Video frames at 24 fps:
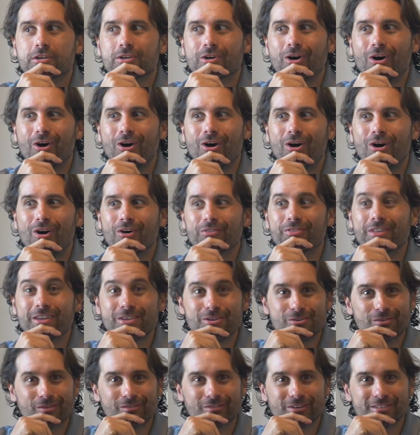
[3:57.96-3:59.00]
called The
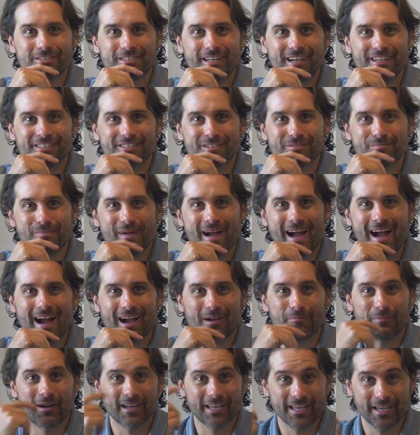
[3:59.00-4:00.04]
Universe Has Your
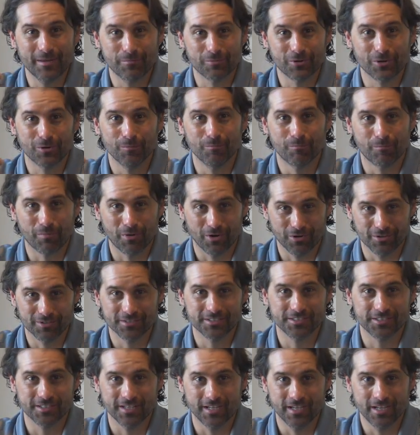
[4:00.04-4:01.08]
Back by Gabriel
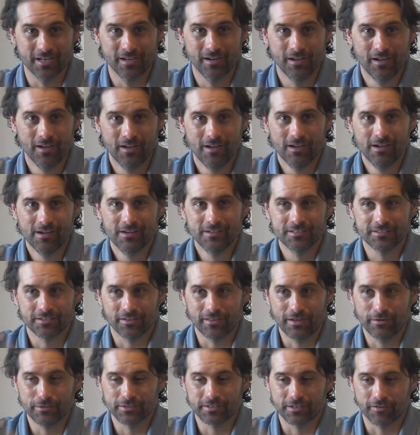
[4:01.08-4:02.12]
Bernstein. So
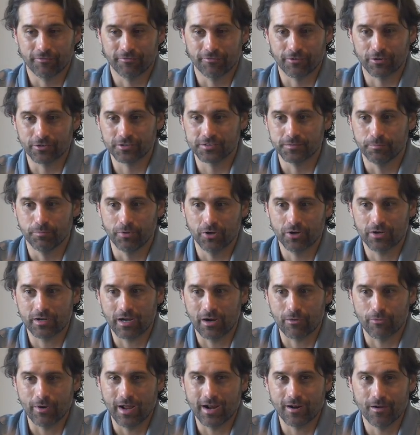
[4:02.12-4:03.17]
that was the first book I
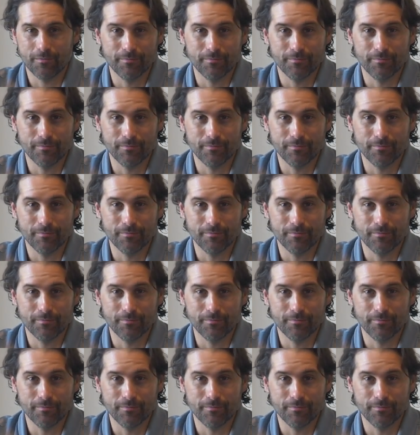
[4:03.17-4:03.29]
read on